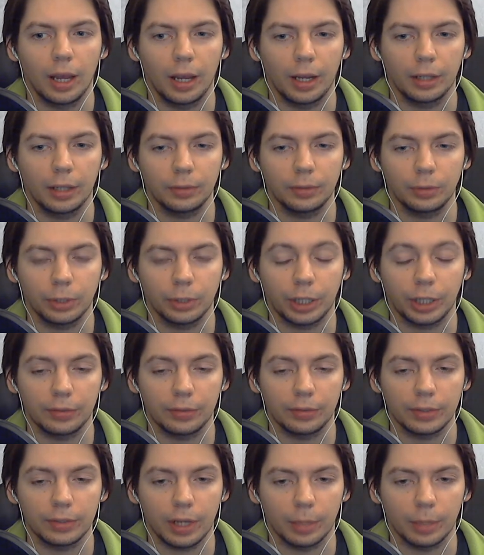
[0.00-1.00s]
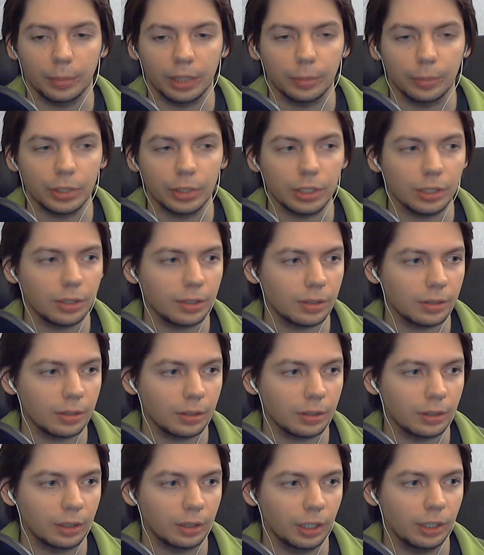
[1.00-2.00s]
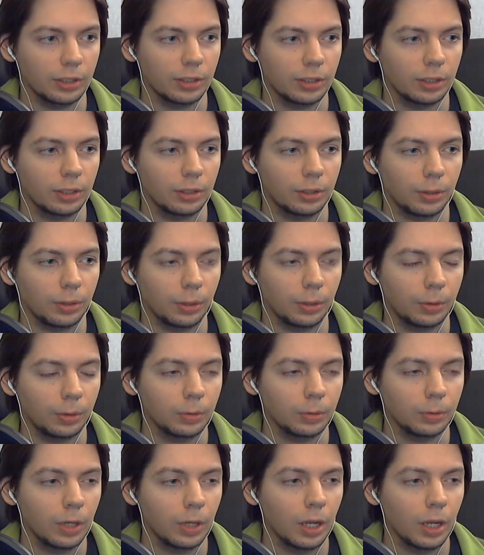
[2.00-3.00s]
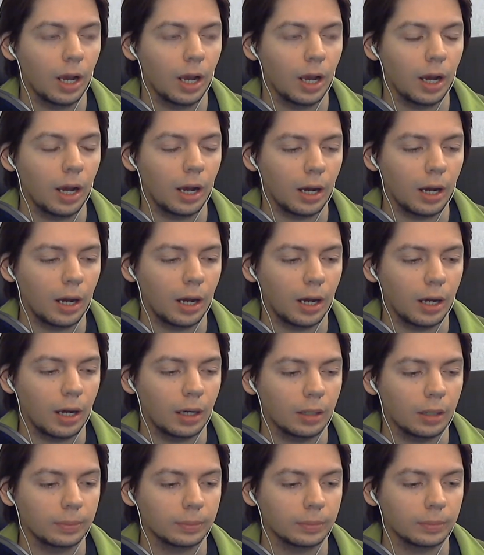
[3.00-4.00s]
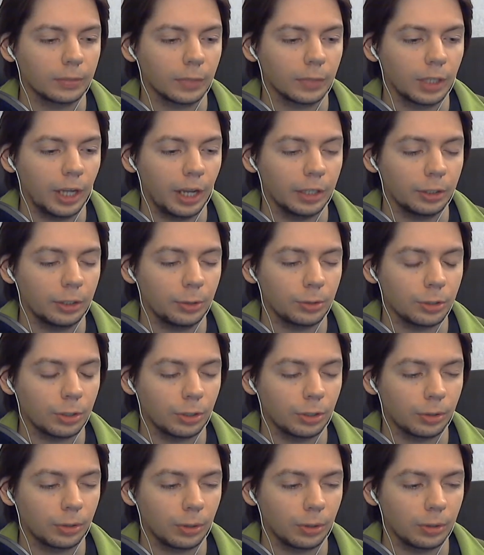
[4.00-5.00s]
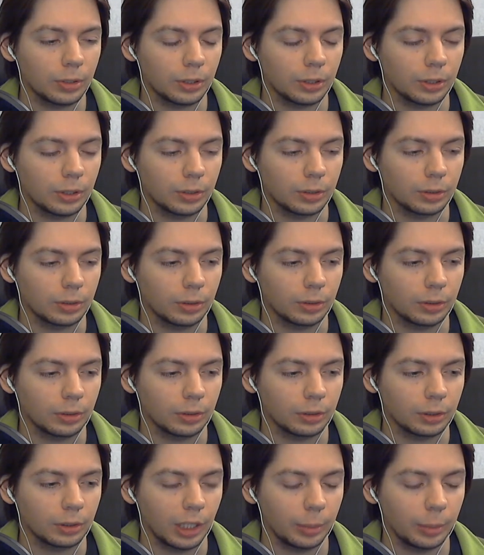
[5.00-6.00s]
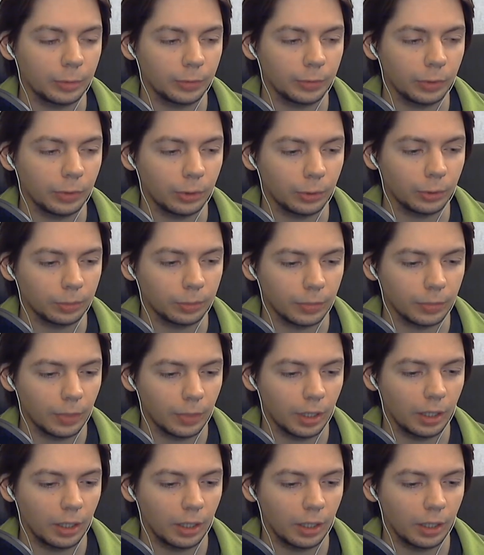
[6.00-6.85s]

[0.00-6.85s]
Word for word: And if you have some images in the drawer uh, and you scroll the uh, table view,